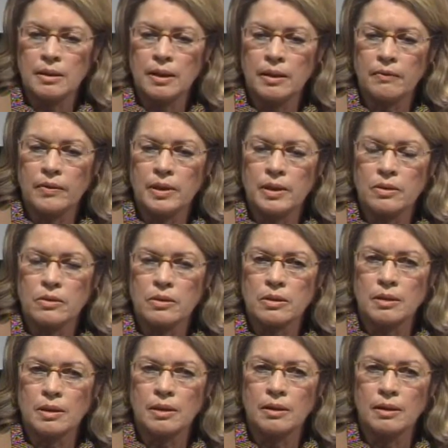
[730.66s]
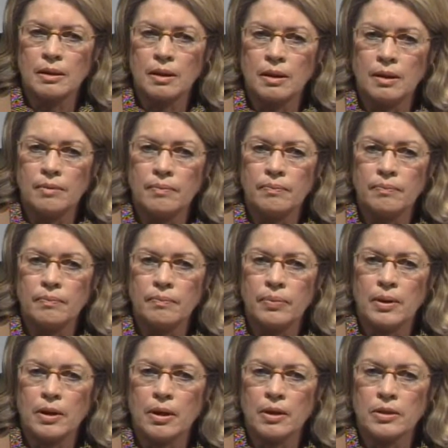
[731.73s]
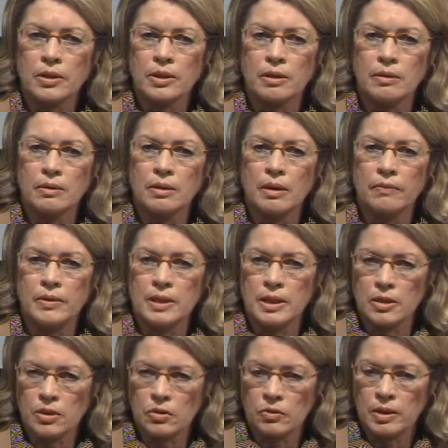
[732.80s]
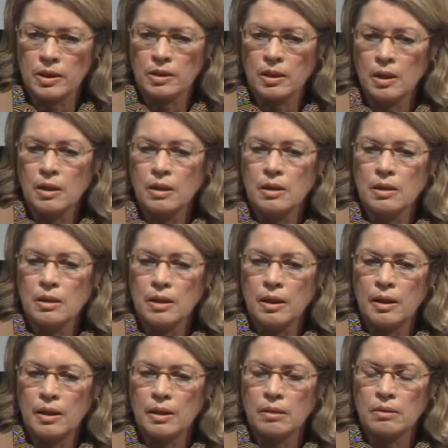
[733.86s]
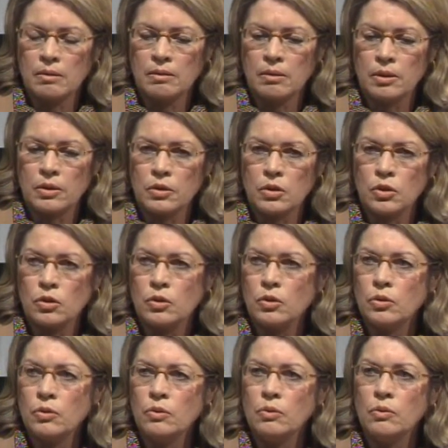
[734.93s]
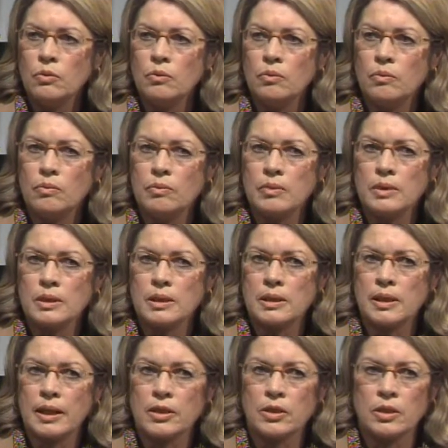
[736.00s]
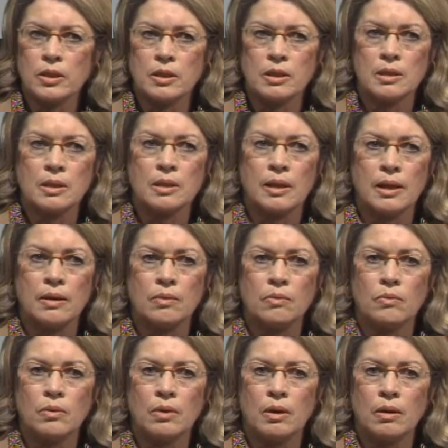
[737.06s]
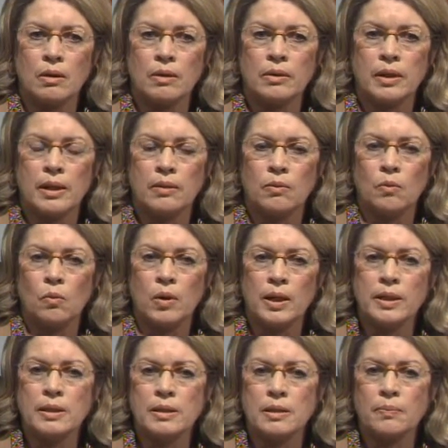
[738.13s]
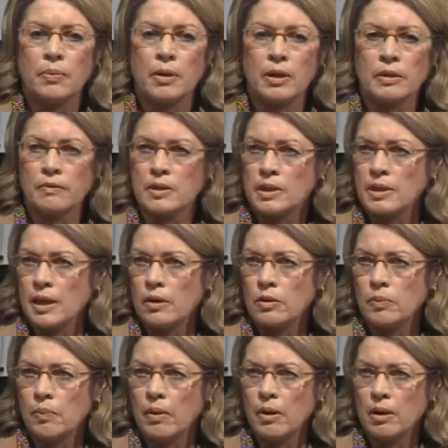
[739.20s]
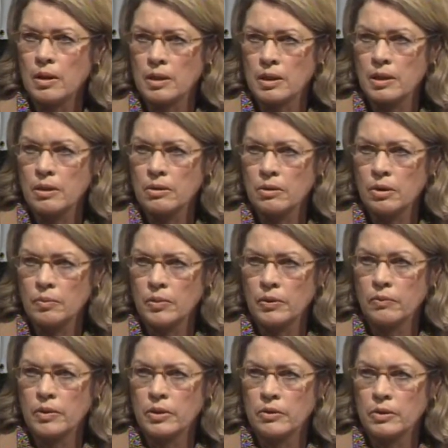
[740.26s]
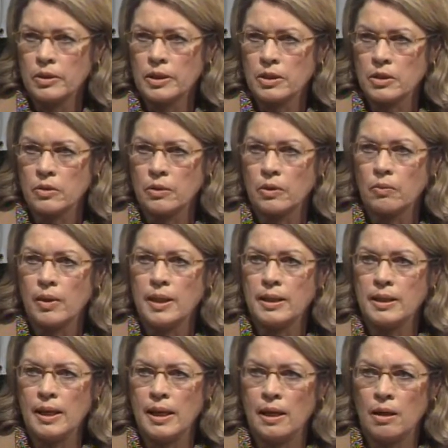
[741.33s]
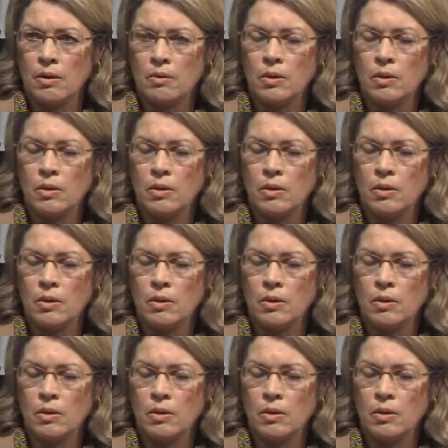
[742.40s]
kind of an interesting part of the district, and there's two sections that were one is part of the South Park Urban Renewal District right now,